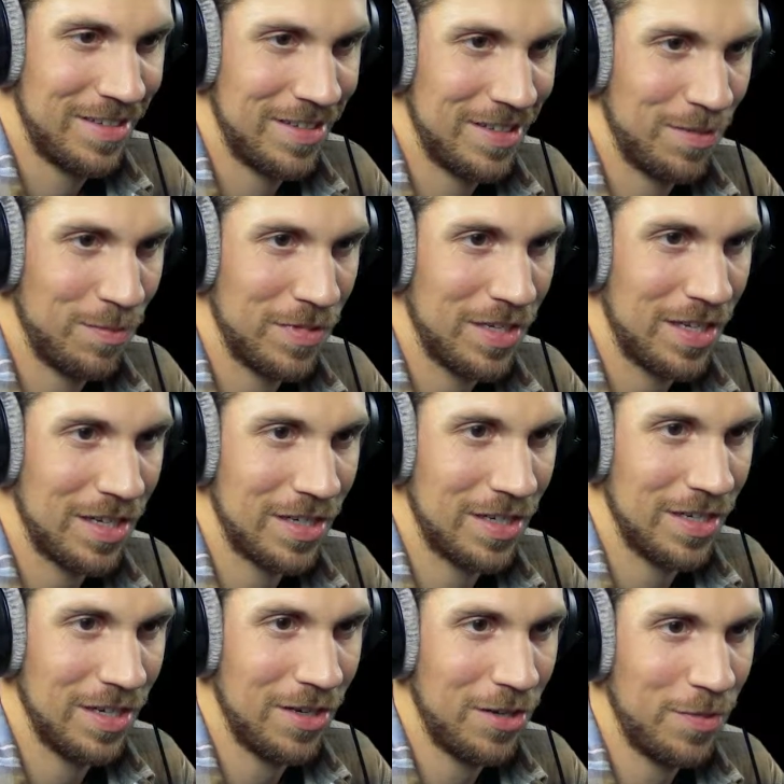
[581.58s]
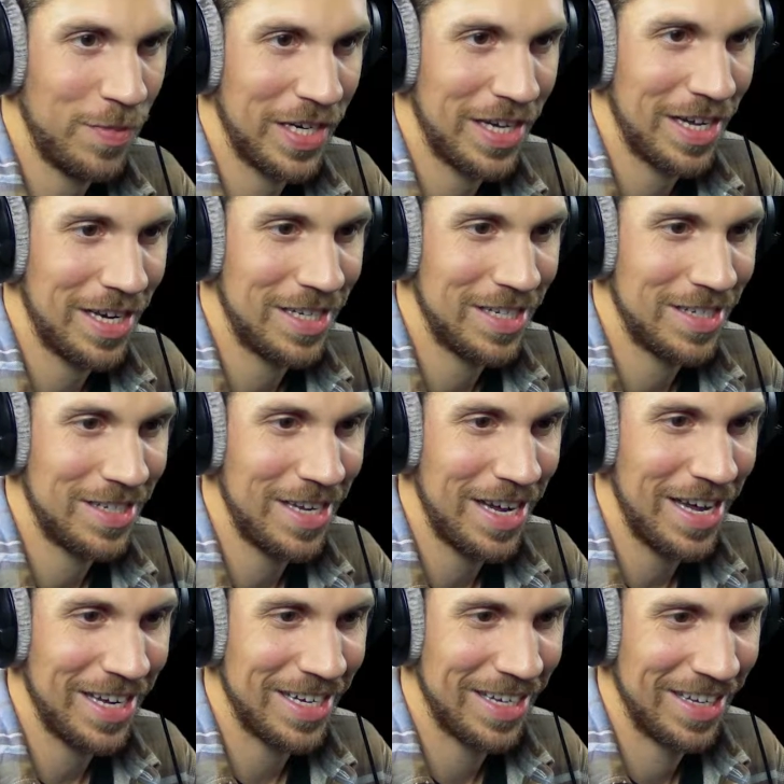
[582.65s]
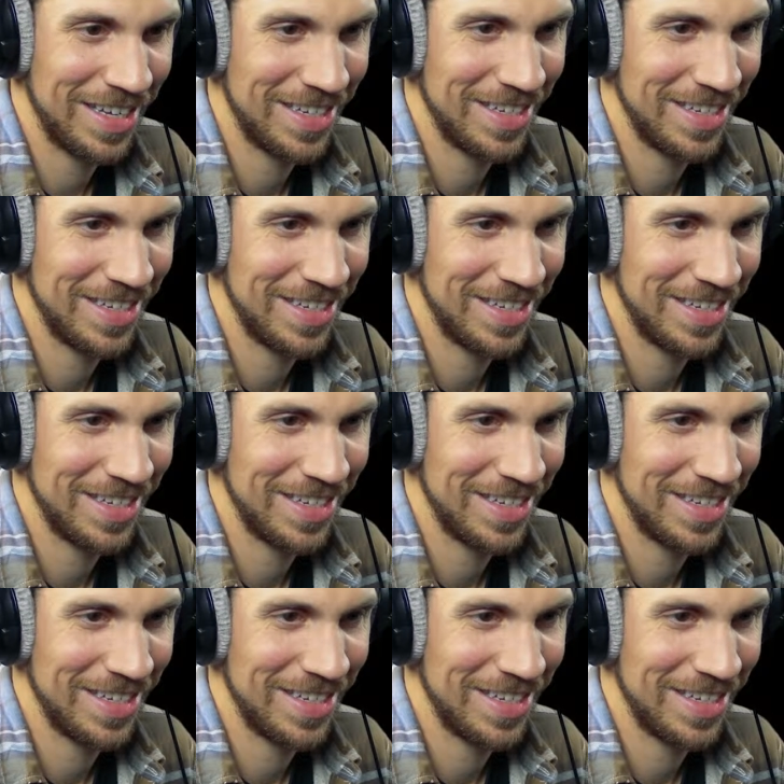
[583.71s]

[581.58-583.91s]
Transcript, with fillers: Someone's got gun. Oh my god, it's a tank!